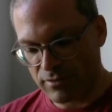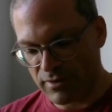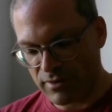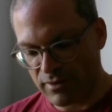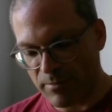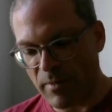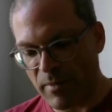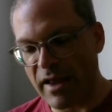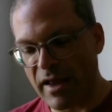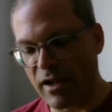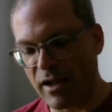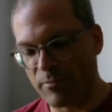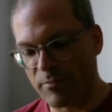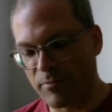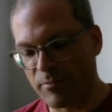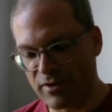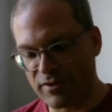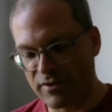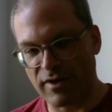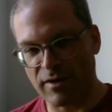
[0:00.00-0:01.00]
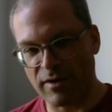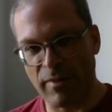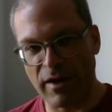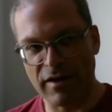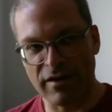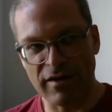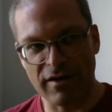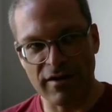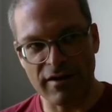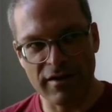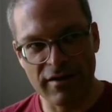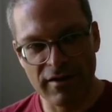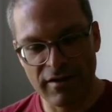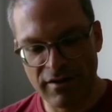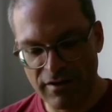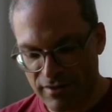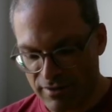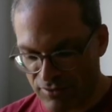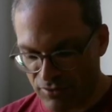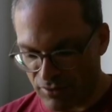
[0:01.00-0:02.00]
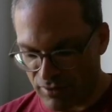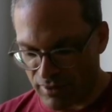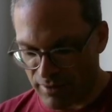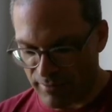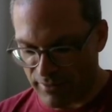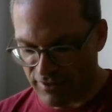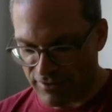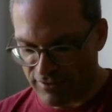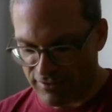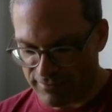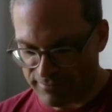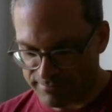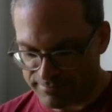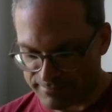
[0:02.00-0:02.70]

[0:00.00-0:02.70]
may help you in segmenting your image.